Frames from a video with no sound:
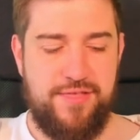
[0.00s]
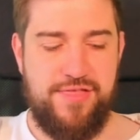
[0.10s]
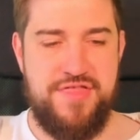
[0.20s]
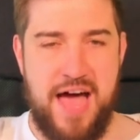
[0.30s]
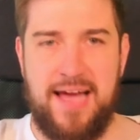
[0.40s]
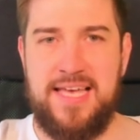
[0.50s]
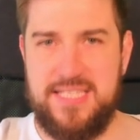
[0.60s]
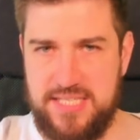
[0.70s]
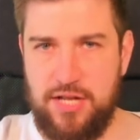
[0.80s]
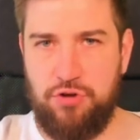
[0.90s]
that
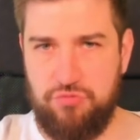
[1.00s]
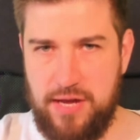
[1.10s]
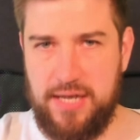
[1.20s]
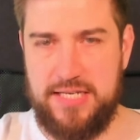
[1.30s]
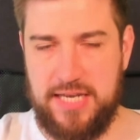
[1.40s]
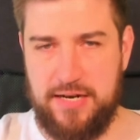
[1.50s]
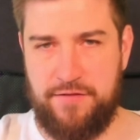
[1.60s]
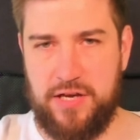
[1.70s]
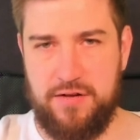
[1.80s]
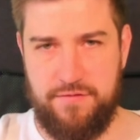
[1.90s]
is still really
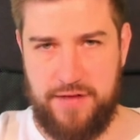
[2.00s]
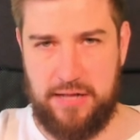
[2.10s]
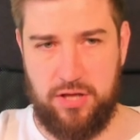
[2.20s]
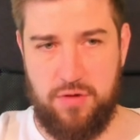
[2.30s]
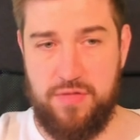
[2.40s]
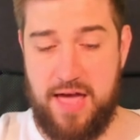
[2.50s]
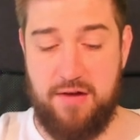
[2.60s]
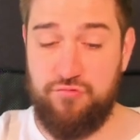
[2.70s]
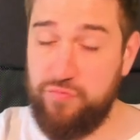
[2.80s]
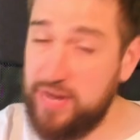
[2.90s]
significant value.
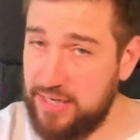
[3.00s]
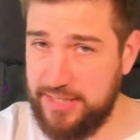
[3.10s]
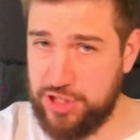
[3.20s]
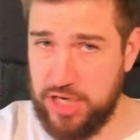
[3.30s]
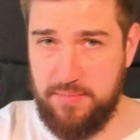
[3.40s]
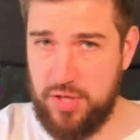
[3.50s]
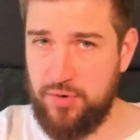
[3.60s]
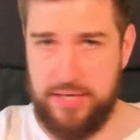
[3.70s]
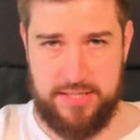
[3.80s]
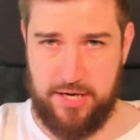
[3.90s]
They're really cheap
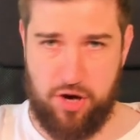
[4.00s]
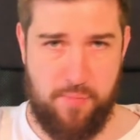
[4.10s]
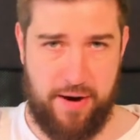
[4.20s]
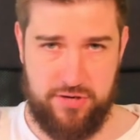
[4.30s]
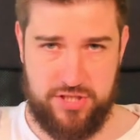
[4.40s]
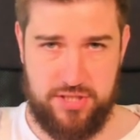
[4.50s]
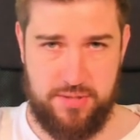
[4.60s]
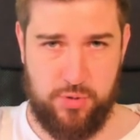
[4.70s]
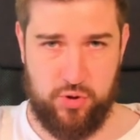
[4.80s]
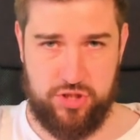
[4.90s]
units in comparison
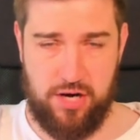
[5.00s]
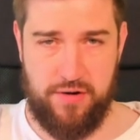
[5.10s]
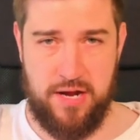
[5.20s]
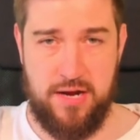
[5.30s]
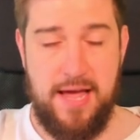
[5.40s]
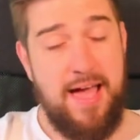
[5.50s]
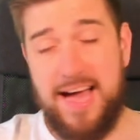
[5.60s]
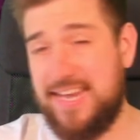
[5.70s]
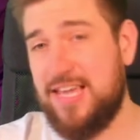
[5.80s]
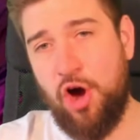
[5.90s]
to Mortarion,
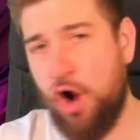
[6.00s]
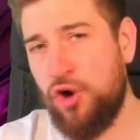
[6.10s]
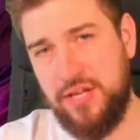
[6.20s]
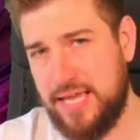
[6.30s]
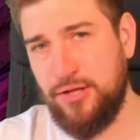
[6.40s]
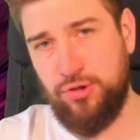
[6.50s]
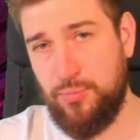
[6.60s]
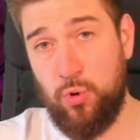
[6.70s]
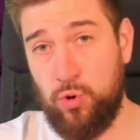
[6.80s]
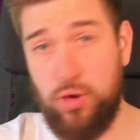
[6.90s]
and he can't kill
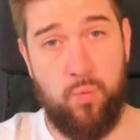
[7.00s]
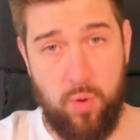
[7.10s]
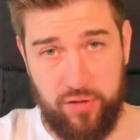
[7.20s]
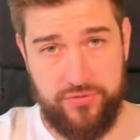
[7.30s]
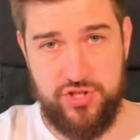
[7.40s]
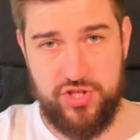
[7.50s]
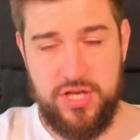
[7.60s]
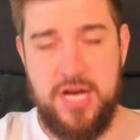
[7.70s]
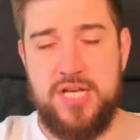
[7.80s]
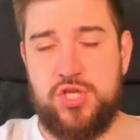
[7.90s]
them all at once.
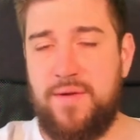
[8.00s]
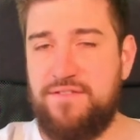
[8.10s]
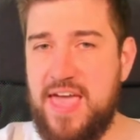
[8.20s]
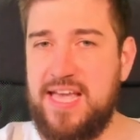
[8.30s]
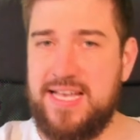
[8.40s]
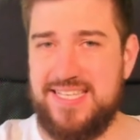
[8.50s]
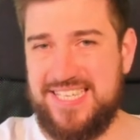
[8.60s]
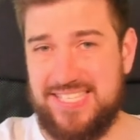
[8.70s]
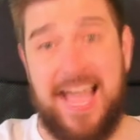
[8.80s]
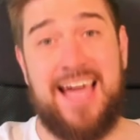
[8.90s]
So if they can
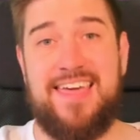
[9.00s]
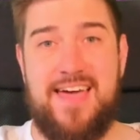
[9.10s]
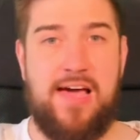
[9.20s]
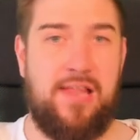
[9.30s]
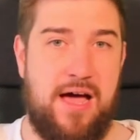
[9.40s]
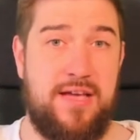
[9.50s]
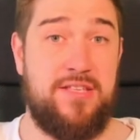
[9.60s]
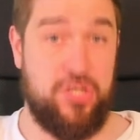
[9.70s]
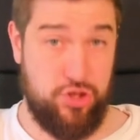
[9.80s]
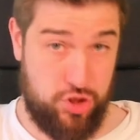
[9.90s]
stagger their
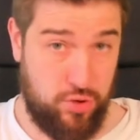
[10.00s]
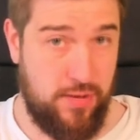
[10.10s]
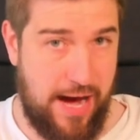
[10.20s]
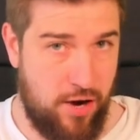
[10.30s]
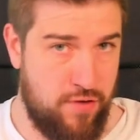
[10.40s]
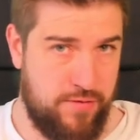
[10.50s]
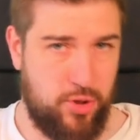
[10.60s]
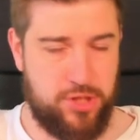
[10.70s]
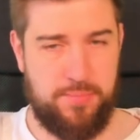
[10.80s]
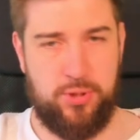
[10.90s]
lines and do that over
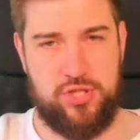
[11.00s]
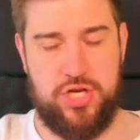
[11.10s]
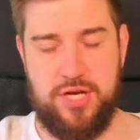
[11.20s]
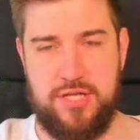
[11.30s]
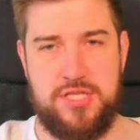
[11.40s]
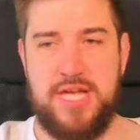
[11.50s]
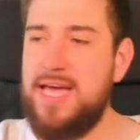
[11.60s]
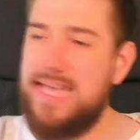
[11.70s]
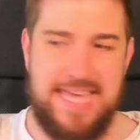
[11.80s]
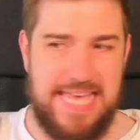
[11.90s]
multiple turns,
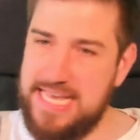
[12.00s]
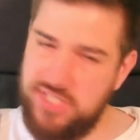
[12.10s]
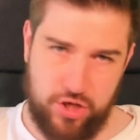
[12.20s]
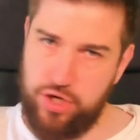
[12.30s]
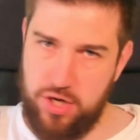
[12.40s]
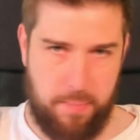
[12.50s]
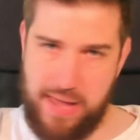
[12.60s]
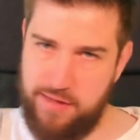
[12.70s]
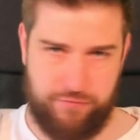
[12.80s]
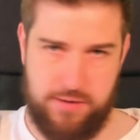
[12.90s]
he isn't going to
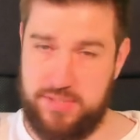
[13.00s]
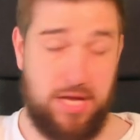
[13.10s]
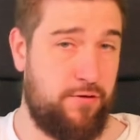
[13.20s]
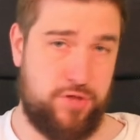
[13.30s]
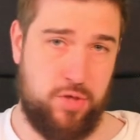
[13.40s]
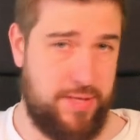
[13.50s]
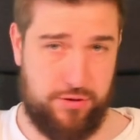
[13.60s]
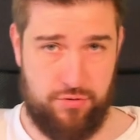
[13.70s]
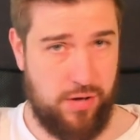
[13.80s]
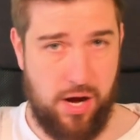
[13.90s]
pay for himself chewing
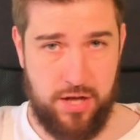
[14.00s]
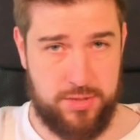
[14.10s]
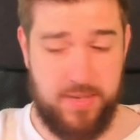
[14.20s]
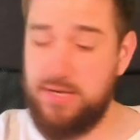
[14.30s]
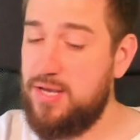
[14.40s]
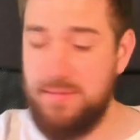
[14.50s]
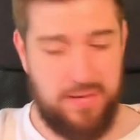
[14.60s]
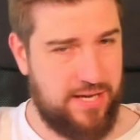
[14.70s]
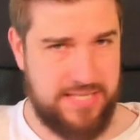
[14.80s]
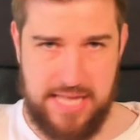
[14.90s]
through Guardsmen
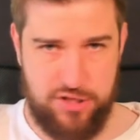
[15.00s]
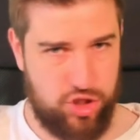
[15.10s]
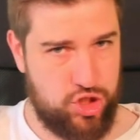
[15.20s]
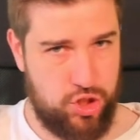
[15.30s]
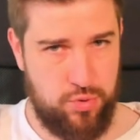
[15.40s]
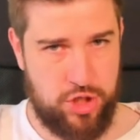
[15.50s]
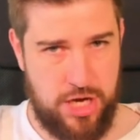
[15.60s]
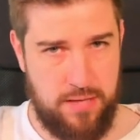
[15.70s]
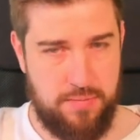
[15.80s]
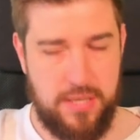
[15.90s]
because they're just too
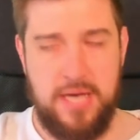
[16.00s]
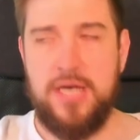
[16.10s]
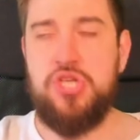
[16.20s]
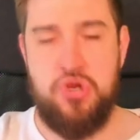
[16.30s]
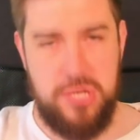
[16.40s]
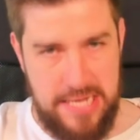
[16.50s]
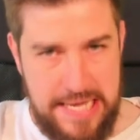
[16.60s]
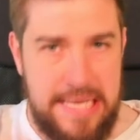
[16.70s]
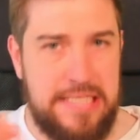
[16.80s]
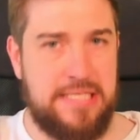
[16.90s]
cheap. You
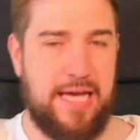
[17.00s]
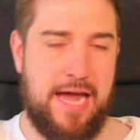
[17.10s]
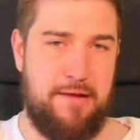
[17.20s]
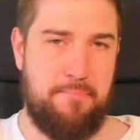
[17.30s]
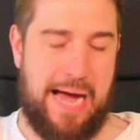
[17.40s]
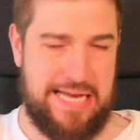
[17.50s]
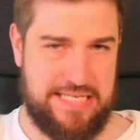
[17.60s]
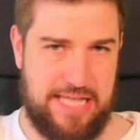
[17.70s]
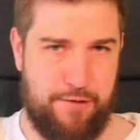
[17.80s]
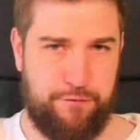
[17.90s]
need to get him
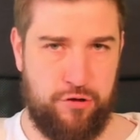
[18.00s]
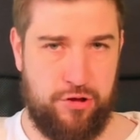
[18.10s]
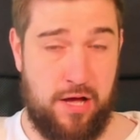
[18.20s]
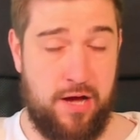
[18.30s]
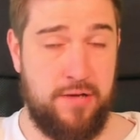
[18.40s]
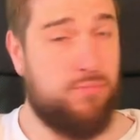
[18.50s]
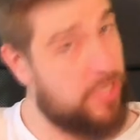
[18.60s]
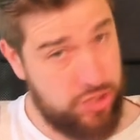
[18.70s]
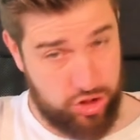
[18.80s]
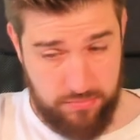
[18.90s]
past that front line,
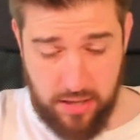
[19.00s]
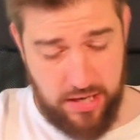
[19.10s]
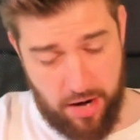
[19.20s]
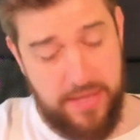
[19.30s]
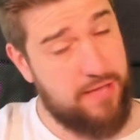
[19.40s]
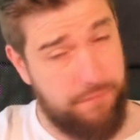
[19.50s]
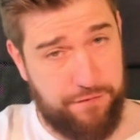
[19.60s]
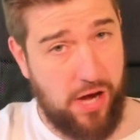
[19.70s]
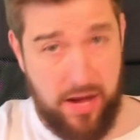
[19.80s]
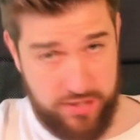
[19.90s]
which, he can
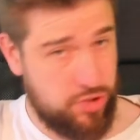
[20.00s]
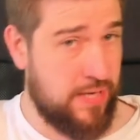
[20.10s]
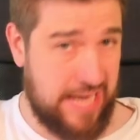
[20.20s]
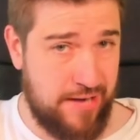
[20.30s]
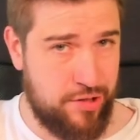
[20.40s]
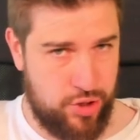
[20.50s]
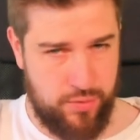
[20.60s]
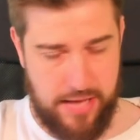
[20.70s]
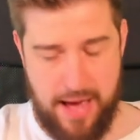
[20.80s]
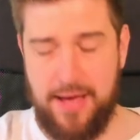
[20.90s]
fly, so he can
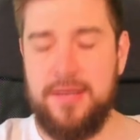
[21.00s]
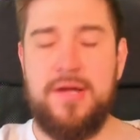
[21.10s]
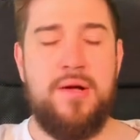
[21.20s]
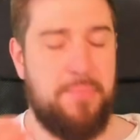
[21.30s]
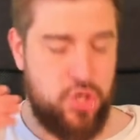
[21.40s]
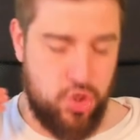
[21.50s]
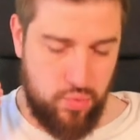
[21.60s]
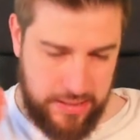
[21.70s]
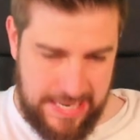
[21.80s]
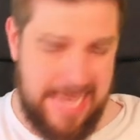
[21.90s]
do that. But you
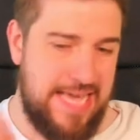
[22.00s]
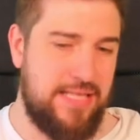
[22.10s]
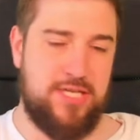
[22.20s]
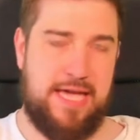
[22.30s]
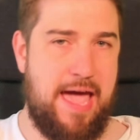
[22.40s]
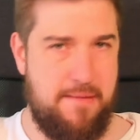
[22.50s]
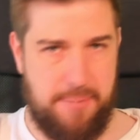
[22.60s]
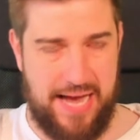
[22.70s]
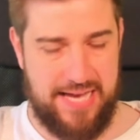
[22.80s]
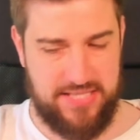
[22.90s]
need to get him
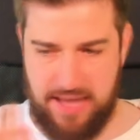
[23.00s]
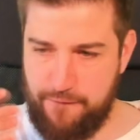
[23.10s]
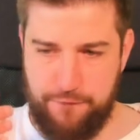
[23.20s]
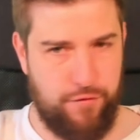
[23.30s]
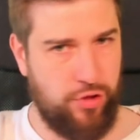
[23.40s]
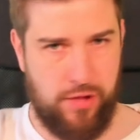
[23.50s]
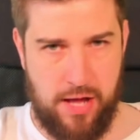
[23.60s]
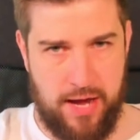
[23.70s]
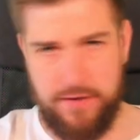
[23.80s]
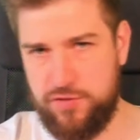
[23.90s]
past that front
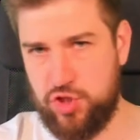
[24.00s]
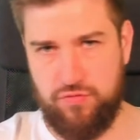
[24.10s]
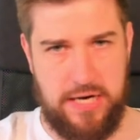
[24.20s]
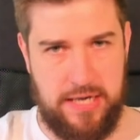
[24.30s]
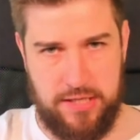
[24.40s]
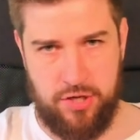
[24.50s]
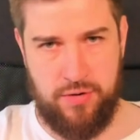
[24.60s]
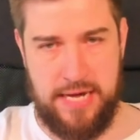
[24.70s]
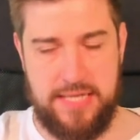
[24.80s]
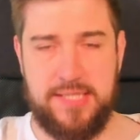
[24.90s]
line of screening
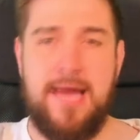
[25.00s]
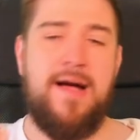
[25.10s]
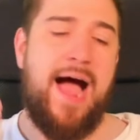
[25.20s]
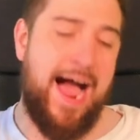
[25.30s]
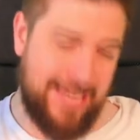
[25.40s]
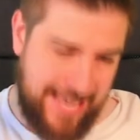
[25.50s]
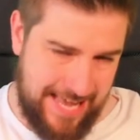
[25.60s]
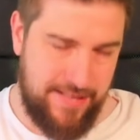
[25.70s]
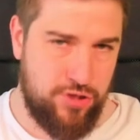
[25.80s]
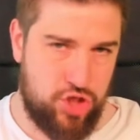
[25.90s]
units and
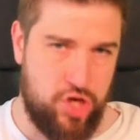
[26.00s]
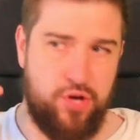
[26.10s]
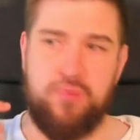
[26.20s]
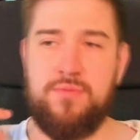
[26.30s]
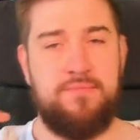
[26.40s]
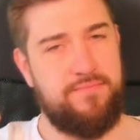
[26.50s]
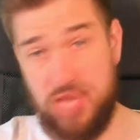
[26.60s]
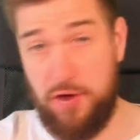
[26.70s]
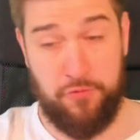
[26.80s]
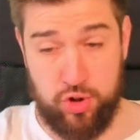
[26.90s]
into
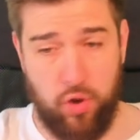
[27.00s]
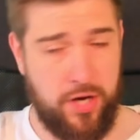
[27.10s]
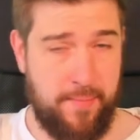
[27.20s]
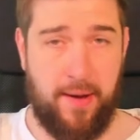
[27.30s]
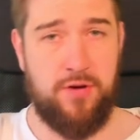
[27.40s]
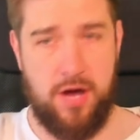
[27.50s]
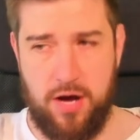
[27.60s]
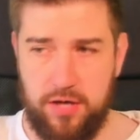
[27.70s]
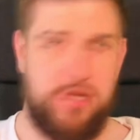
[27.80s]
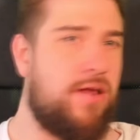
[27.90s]
you know, if we're talking about
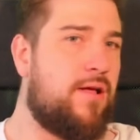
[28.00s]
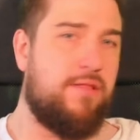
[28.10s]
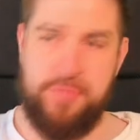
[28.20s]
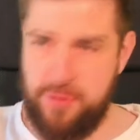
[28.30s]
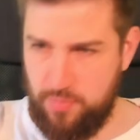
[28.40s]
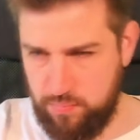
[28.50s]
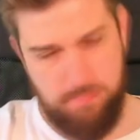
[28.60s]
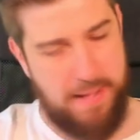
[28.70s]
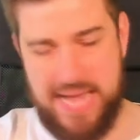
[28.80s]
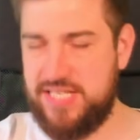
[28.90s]
guard, the
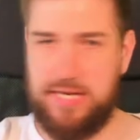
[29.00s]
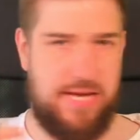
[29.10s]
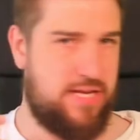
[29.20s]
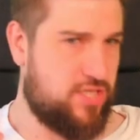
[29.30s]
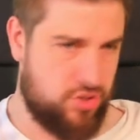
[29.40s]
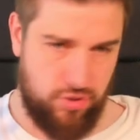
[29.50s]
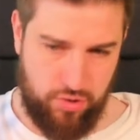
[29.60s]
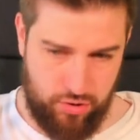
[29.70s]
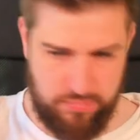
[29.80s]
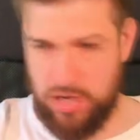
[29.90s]
basilisks,
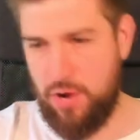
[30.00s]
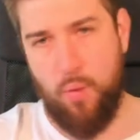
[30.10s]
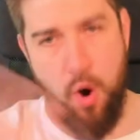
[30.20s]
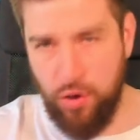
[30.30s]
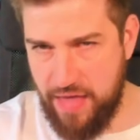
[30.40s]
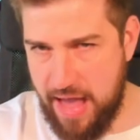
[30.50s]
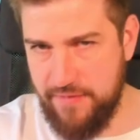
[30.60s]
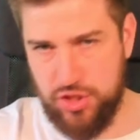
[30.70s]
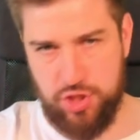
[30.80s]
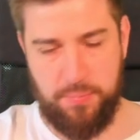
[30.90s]
or, you know, what other
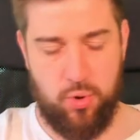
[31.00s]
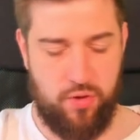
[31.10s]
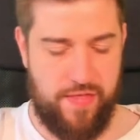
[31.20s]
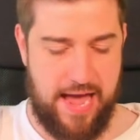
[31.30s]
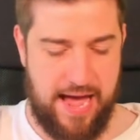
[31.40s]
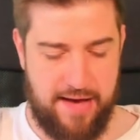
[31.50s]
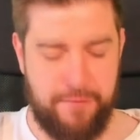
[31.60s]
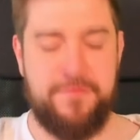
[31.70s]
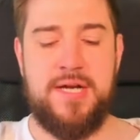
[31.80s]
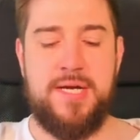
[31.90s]
heavy support they
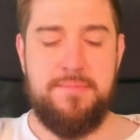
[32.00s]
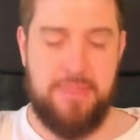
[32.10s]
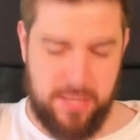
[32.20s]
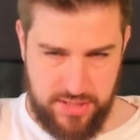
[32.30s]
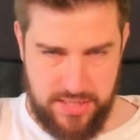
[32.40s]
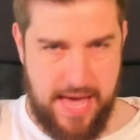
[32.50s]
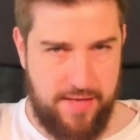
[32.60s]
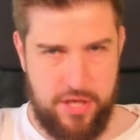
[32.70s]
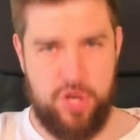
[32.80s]
have, because they're the